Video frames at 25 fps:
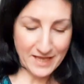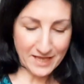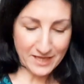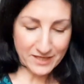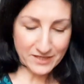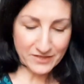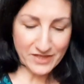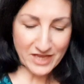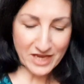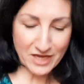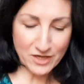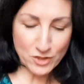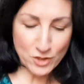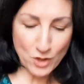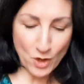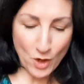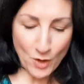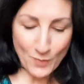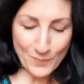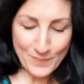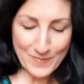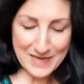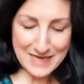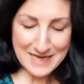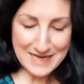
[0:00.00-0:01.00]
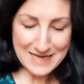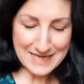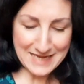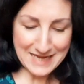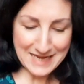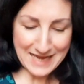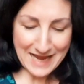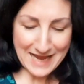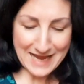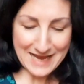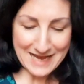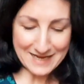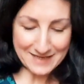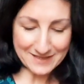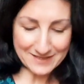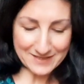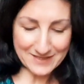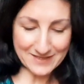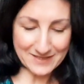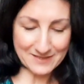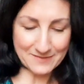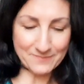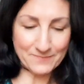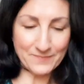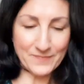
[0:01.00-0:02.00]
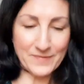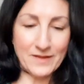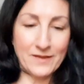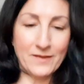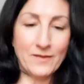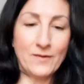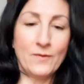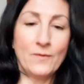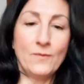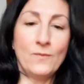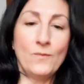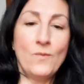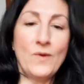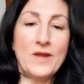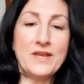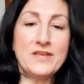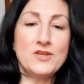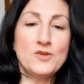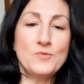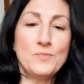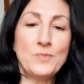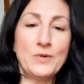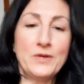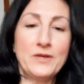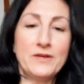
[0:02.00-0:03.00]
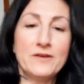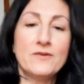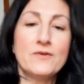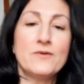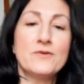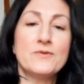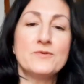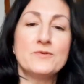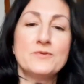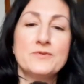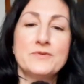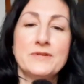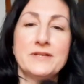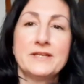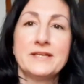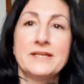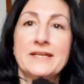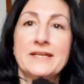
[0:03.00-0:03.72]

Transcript: They're not a beanie hat. When you put it on,